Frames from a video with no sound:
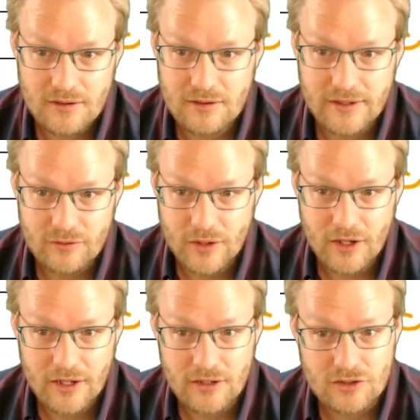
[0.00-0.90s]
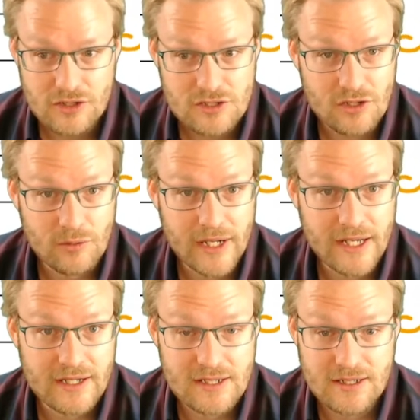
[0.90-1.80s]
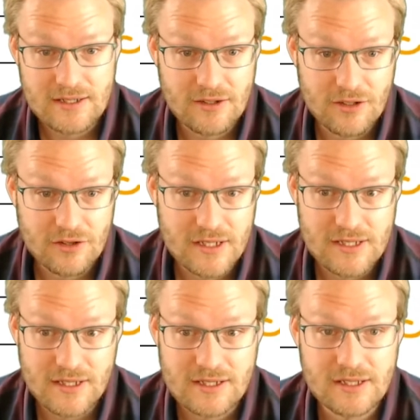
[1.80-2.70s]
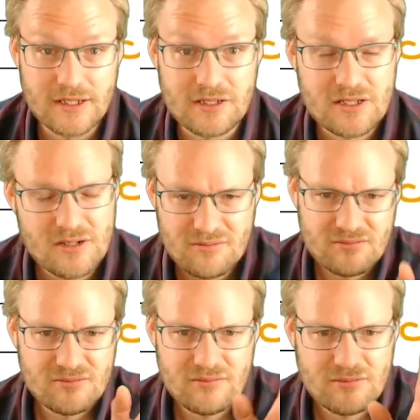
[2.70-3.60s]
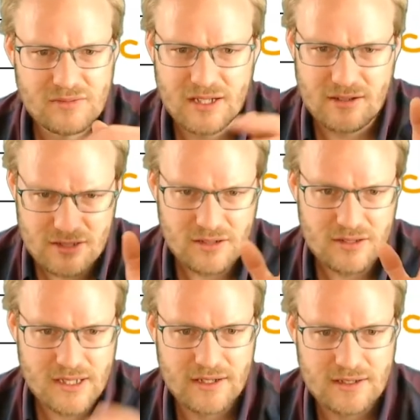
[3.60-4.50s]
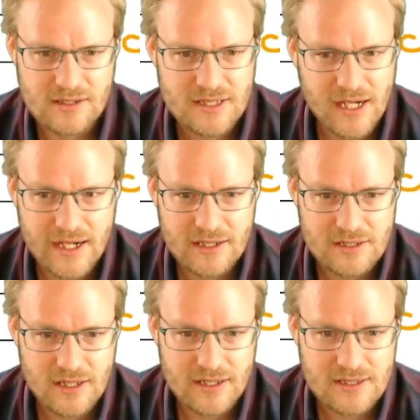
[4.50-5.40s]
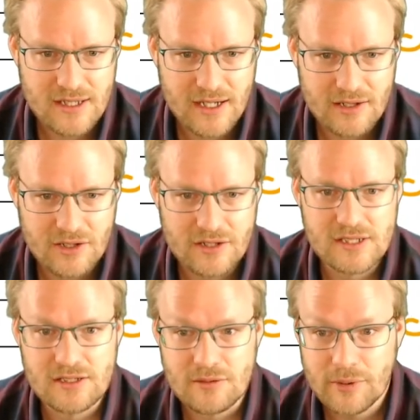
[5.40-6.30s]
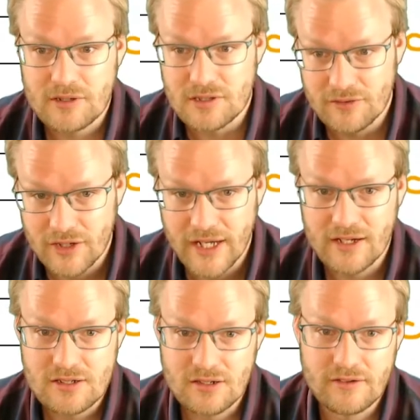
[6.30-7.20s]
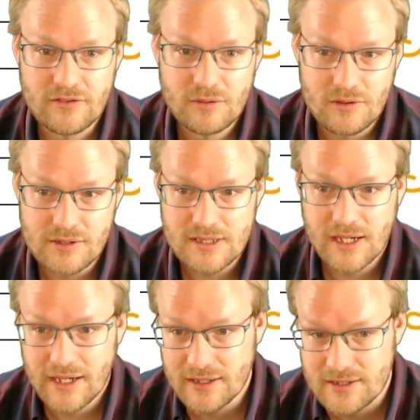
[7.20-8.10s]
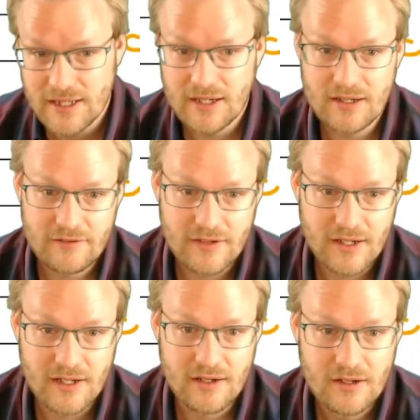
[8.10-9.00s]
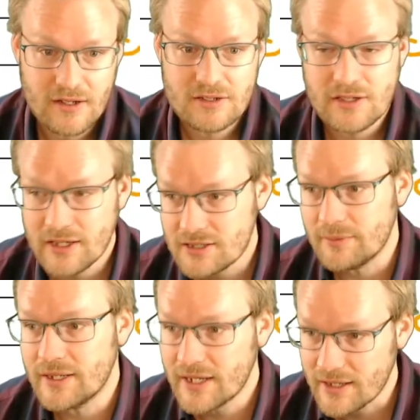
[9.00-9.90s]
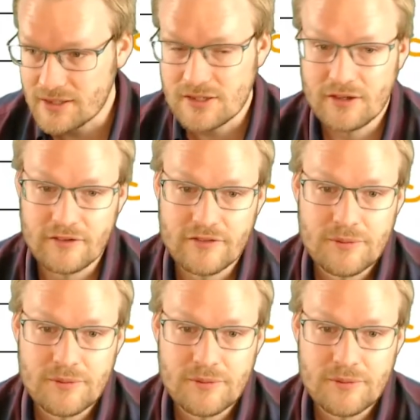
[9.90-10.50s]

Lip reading: if we're going just to the 180s and the 360s, that still stays a sine. So that sine 30 is a positive or negative. Well, sine is negative here, so it has to be negative.